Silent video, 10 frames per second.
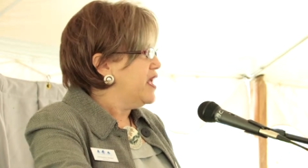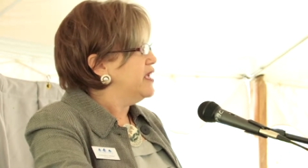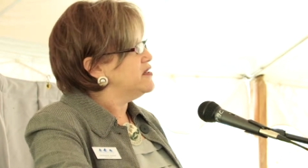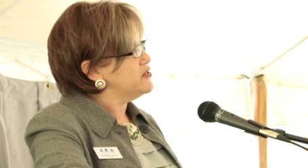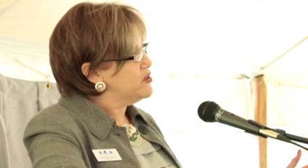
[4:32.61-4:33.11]

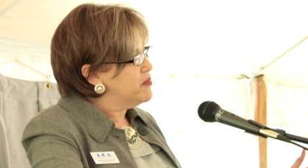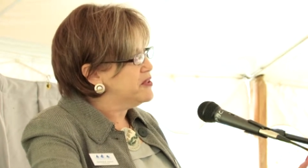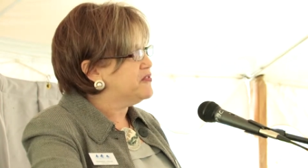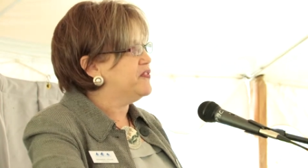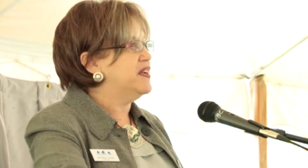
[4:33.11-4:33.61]
It doesn't
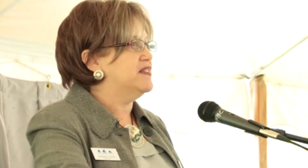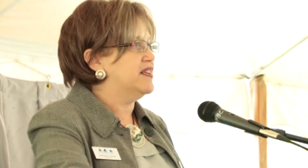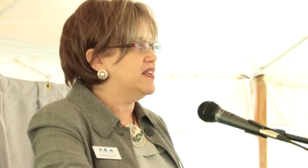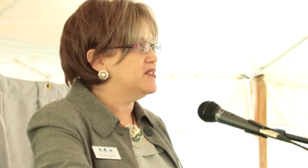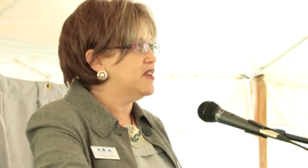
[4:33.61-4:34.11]
always feel
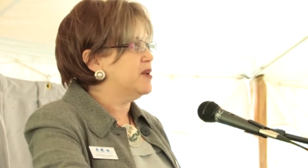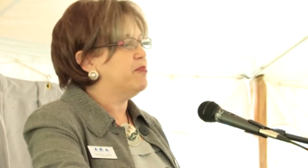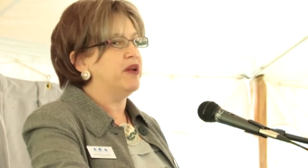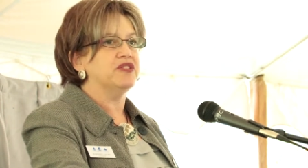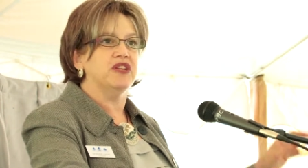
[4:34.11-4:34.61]
easy,
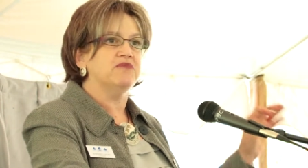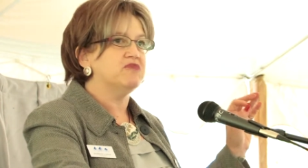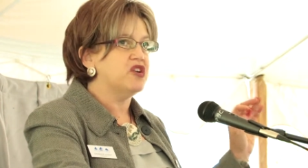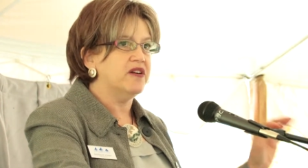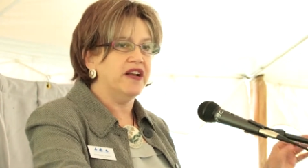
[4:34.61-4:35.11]
but
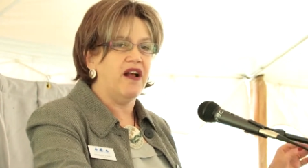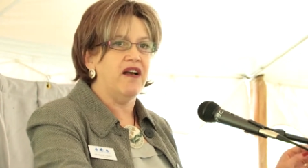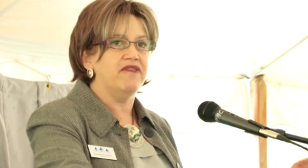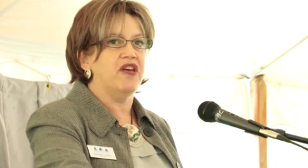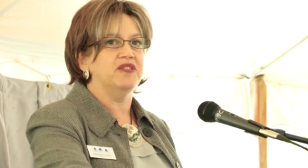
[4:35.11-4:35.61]
just turning
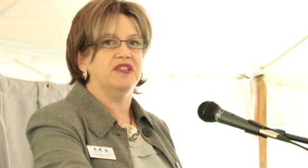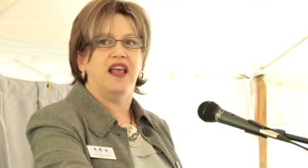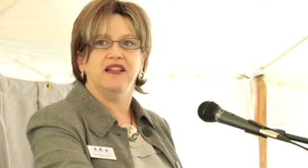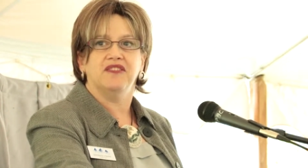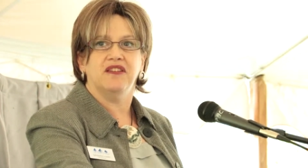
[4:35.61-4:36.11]
off those
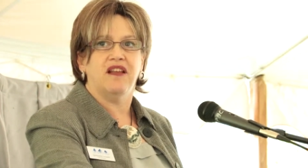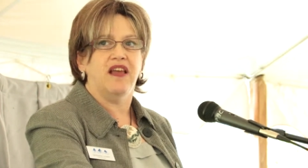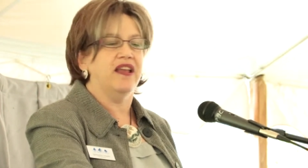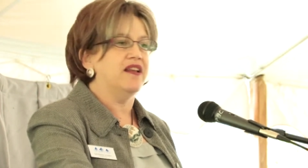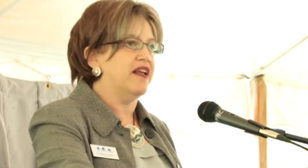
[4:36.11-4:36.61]
lights at
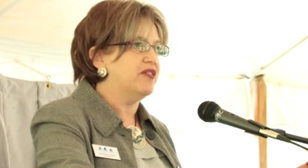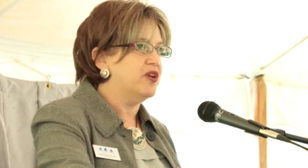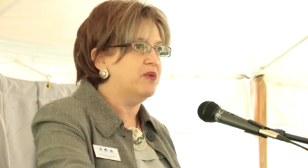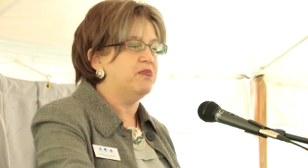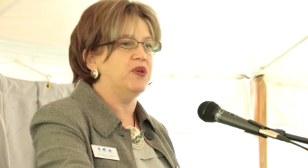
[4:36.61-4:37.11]
night and the
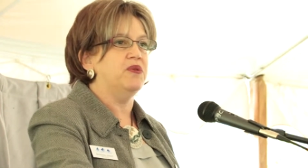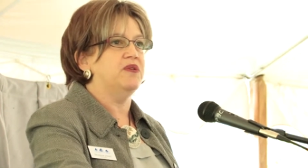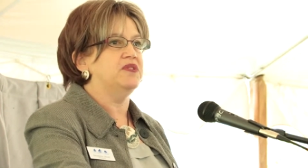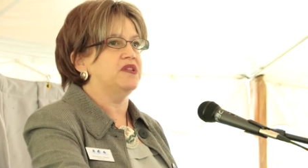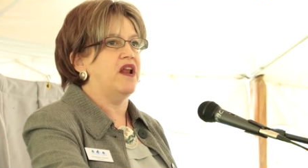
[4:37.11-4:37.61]

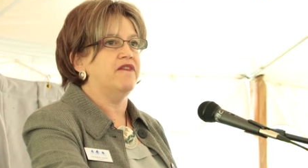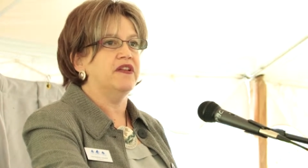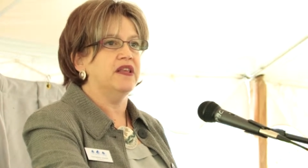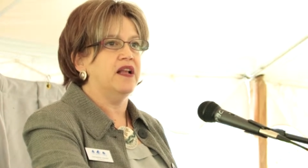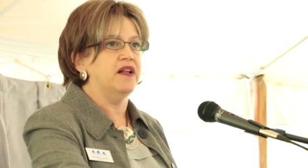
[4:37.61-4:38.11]
computers and
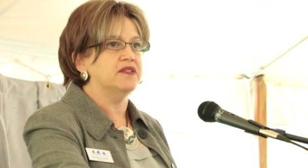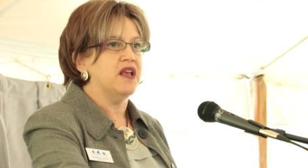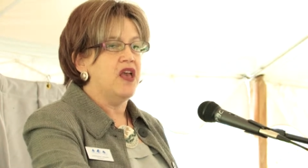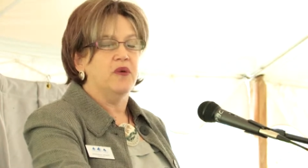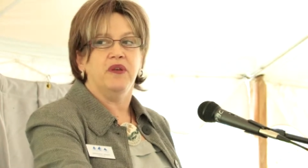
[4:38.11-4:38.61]
everything else,
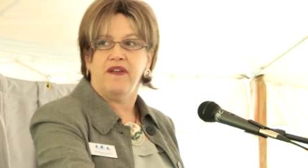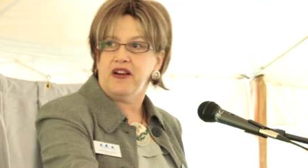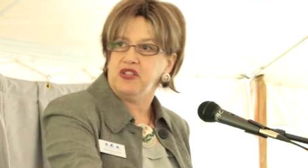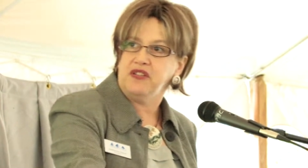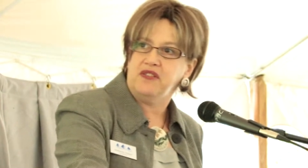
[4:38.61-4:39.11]
we've
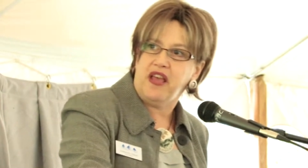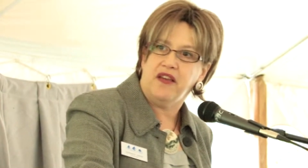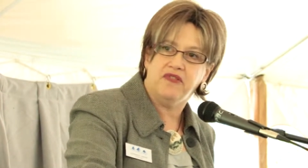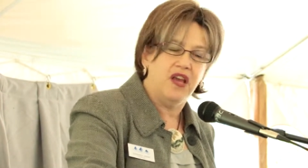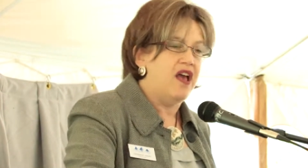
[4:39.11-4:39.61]
actually
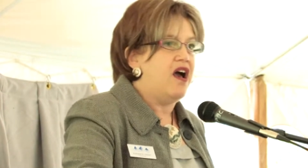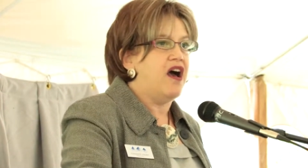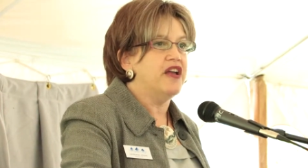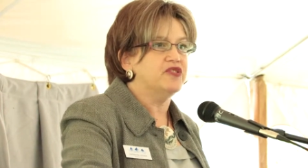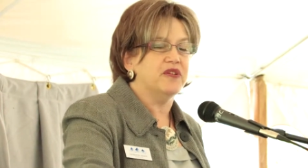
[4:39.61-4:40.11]
saved
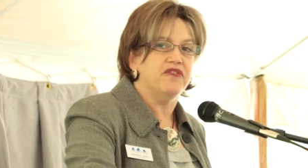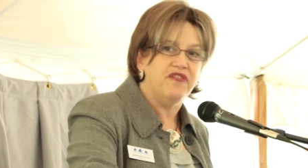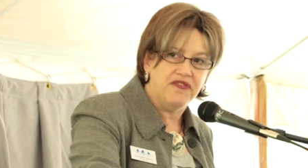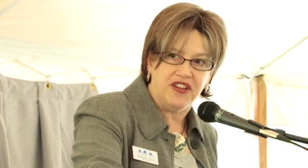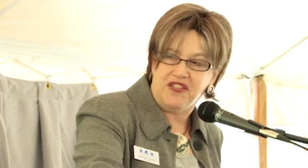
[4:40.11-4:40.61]

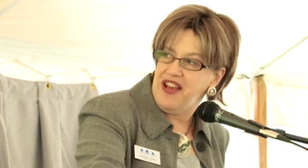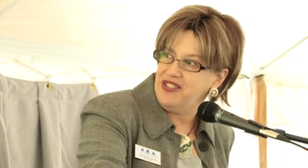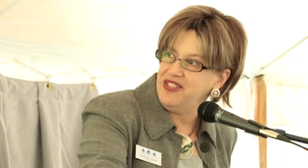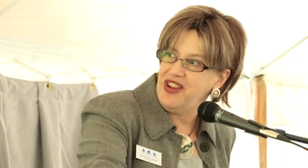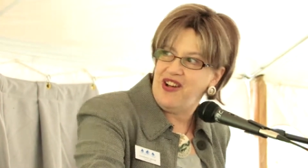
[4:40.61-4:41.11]

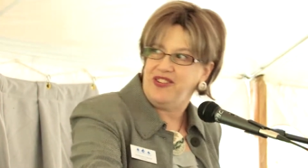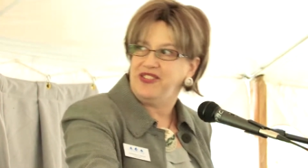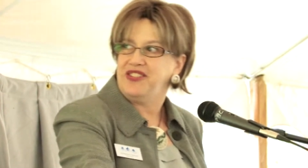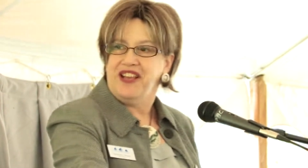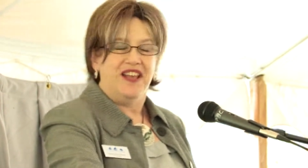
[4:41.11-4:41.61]
$150,000